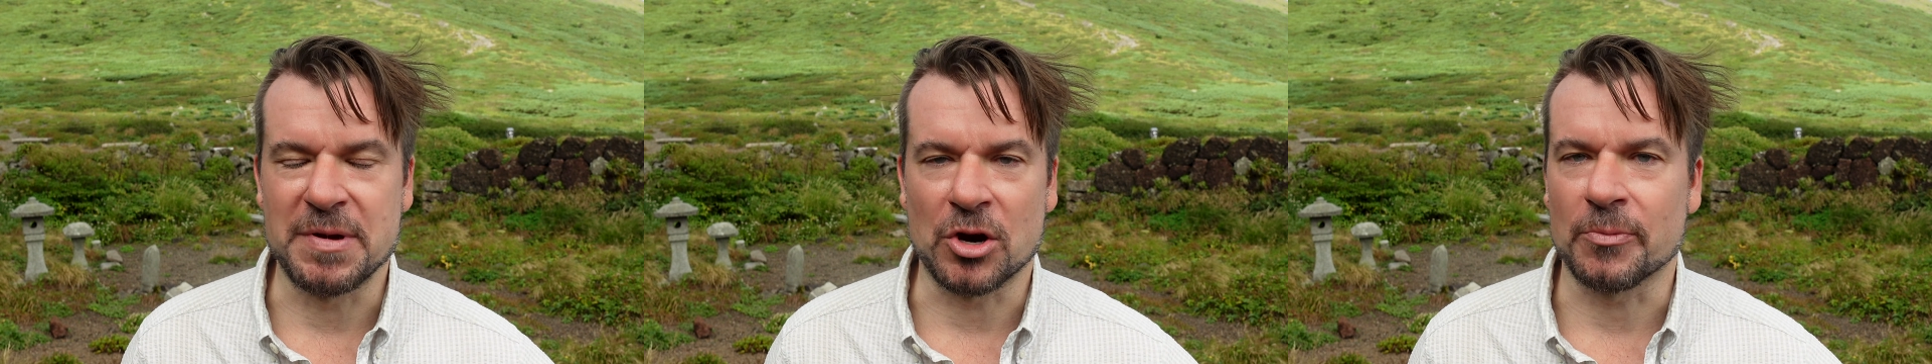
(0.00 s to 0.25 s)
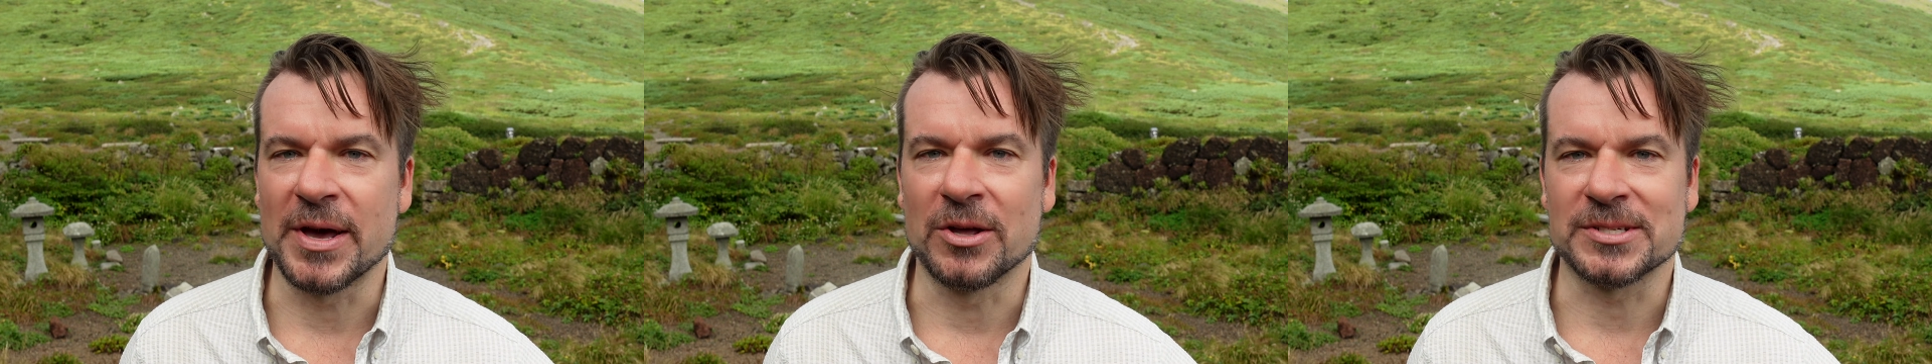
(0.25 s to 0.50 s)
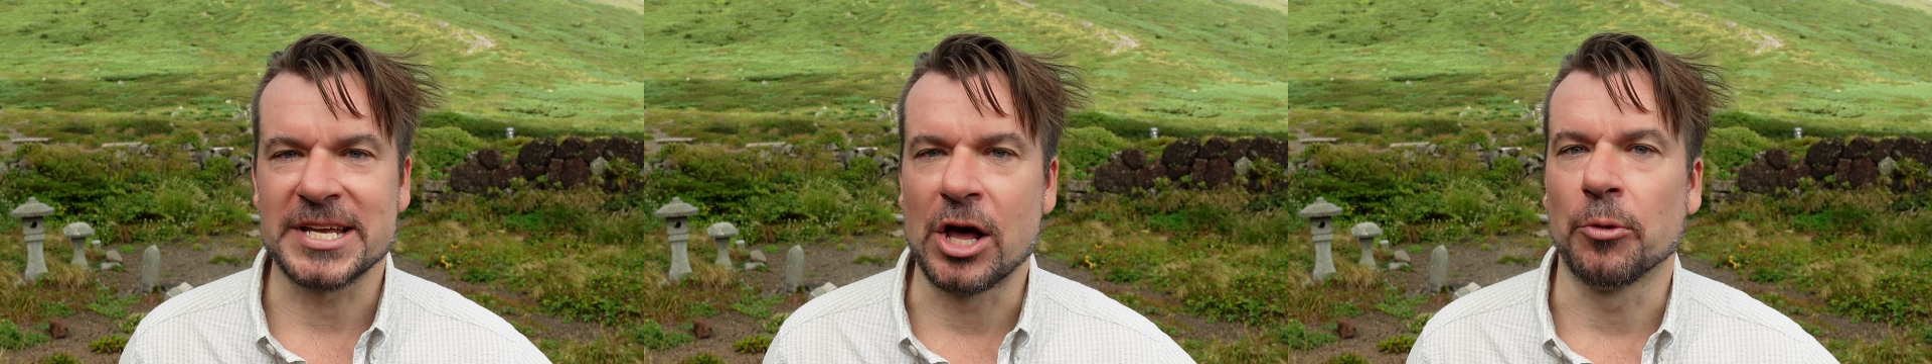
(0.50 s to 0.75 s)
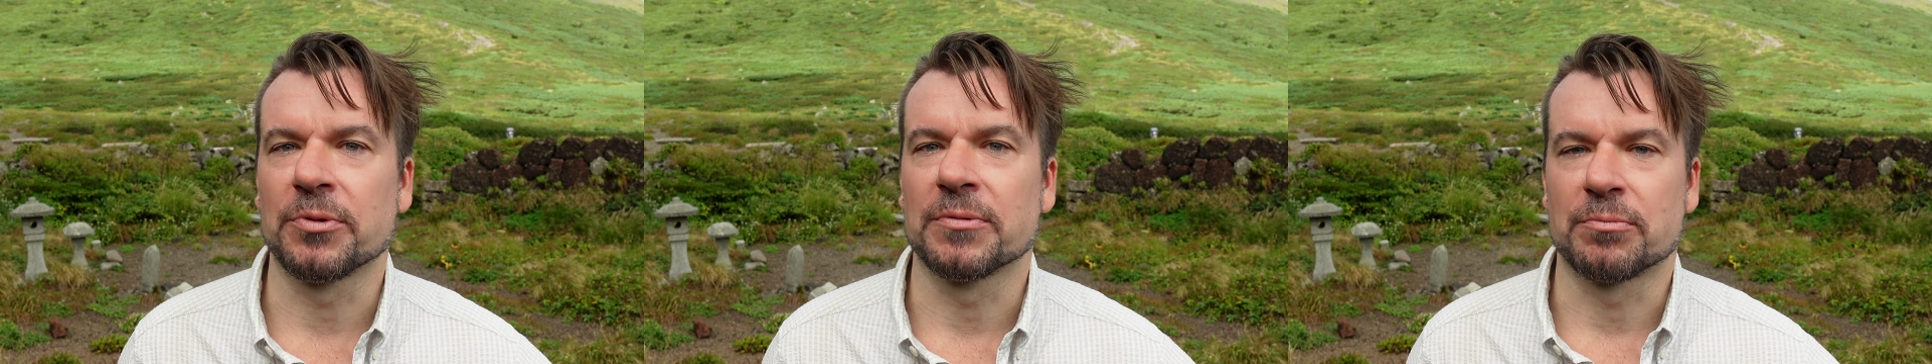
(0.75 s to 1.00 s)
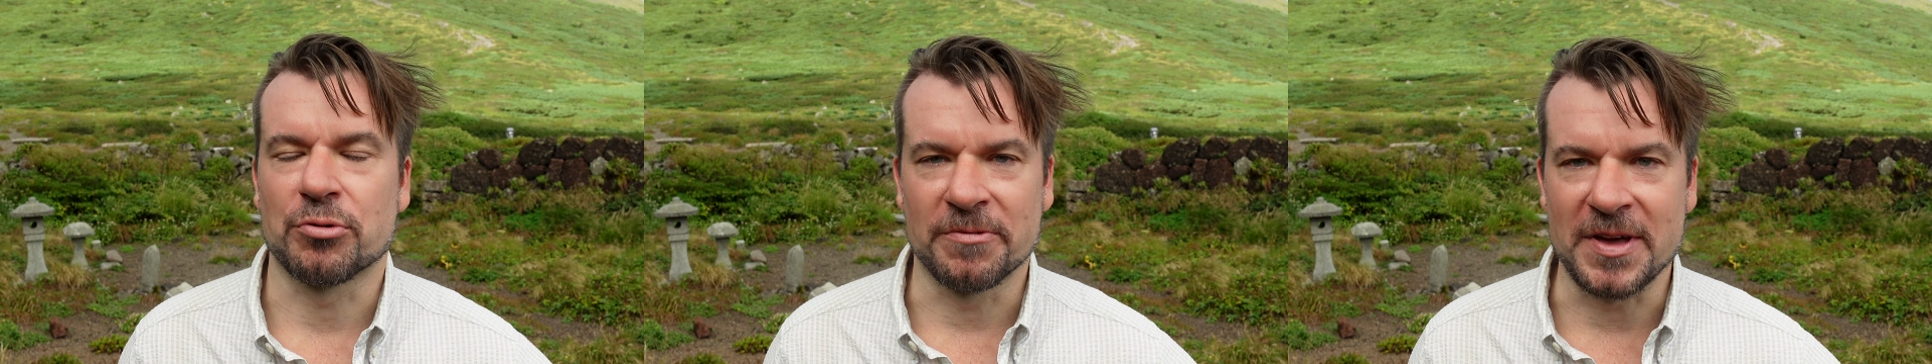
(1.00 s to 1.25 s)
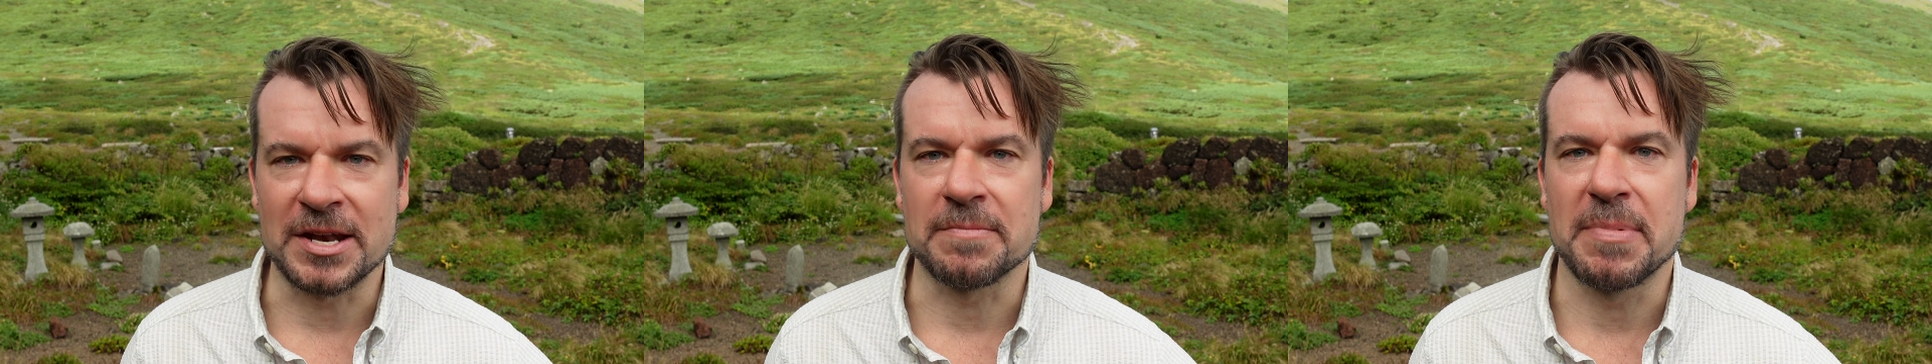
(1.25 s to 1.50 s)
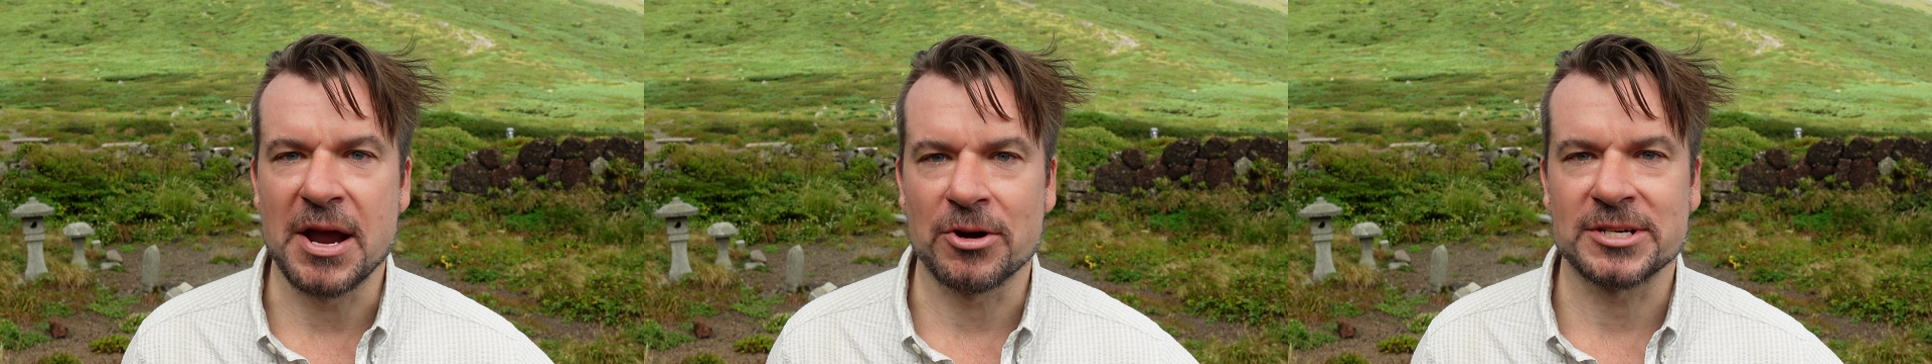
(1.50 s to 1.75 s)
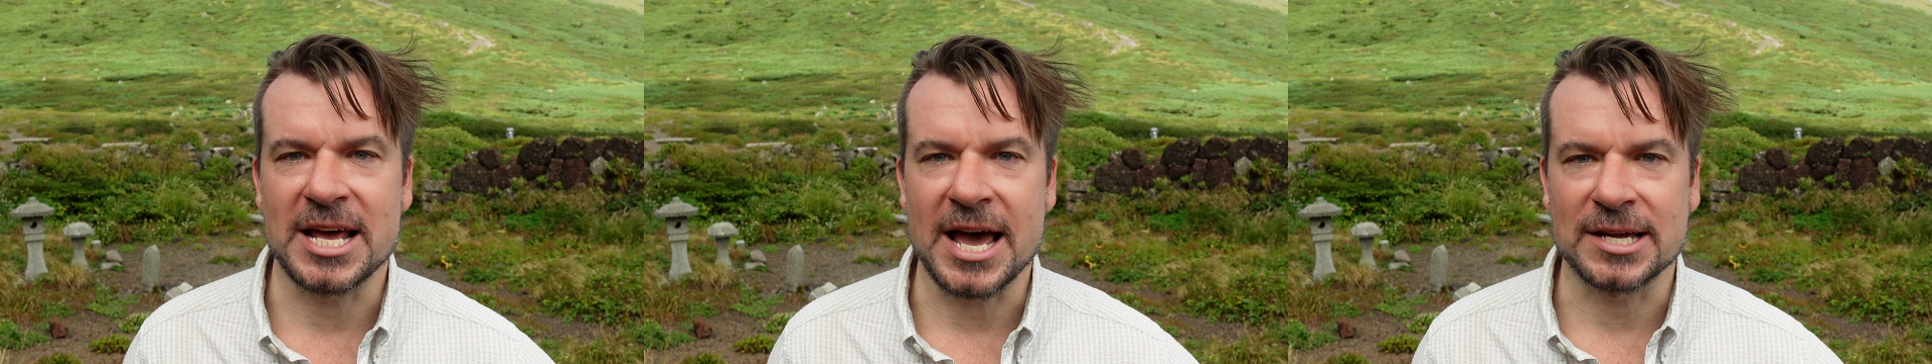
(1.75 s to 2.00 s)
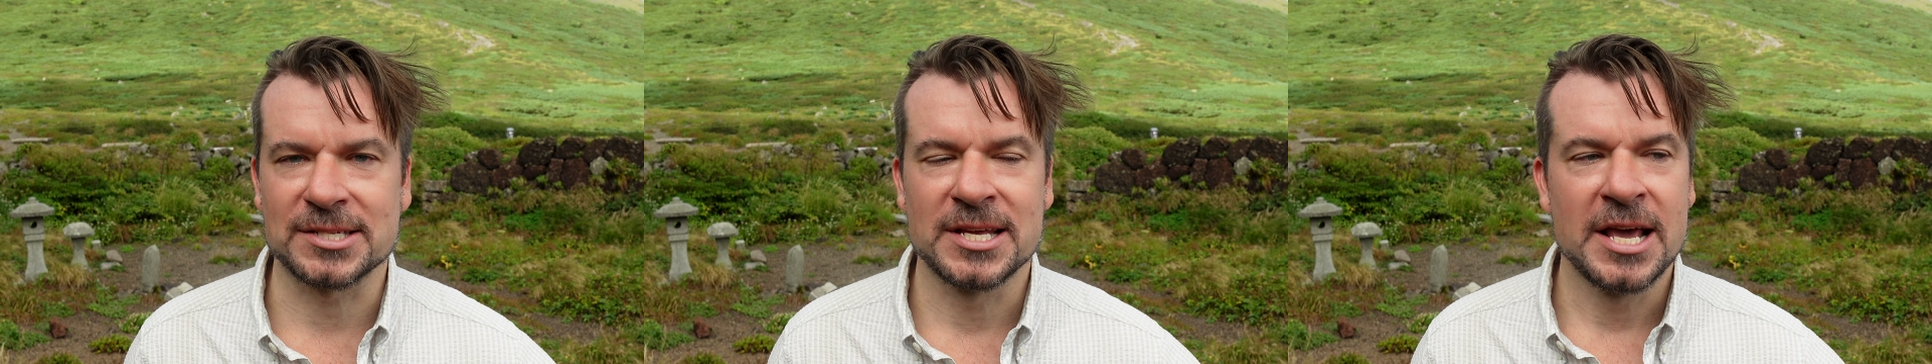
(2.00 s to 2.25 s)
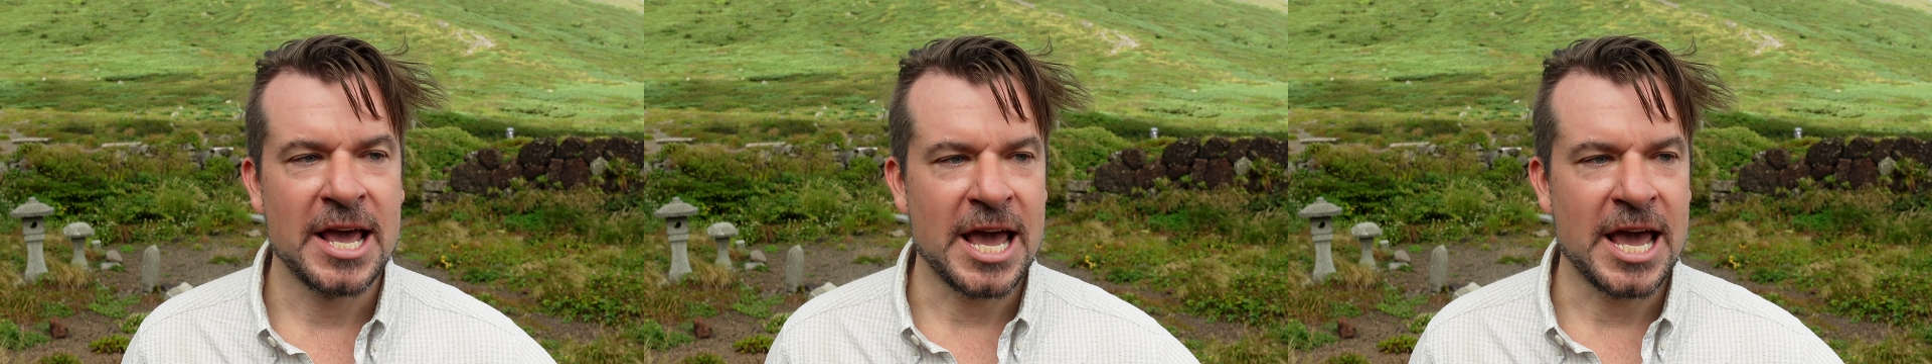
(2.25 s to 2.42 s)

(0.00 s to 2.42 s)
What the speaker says: bear bells help prevent bear attacks.